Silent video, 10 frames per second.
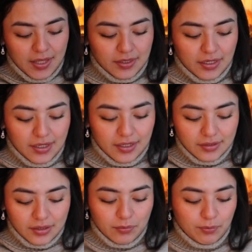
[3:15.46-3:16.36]
and then I
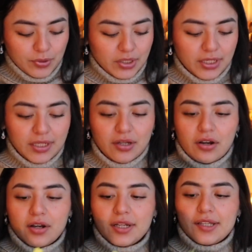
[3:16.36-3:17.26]
ended up putting
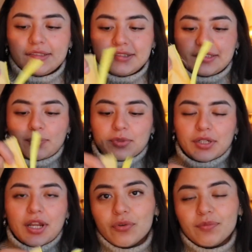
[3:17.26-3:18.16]
on a
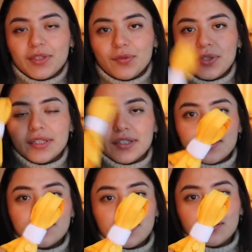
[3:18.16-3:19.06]
zipper. It was between
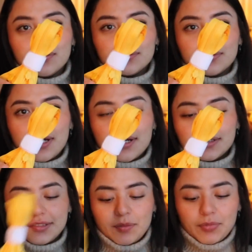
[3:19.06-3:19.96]
this yellow
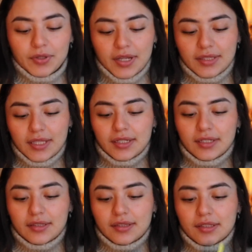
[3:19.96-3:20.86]
zipper and
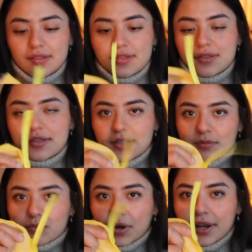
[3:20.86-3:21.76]
then this
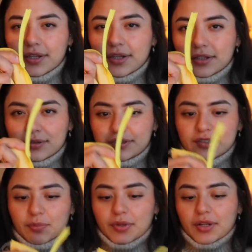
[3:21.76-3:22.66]
bright yellow
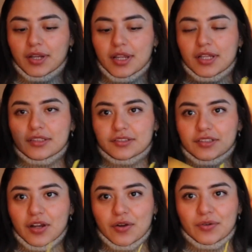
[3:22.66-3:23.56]
zipper.
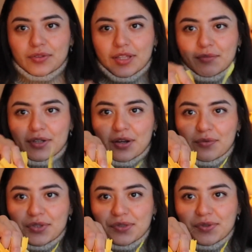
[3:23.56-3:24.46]
So let me
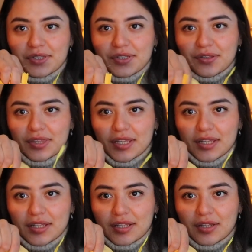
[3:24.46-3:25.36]
know which ones you
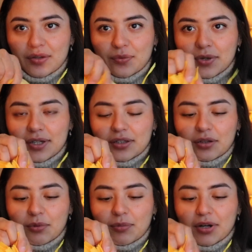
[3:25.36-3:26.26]
think went a
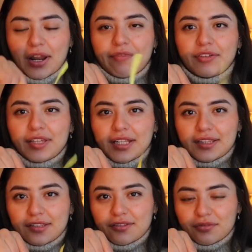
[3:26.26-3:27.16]
little bit better. I feel
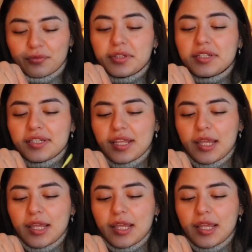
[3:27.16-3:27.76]
like this one,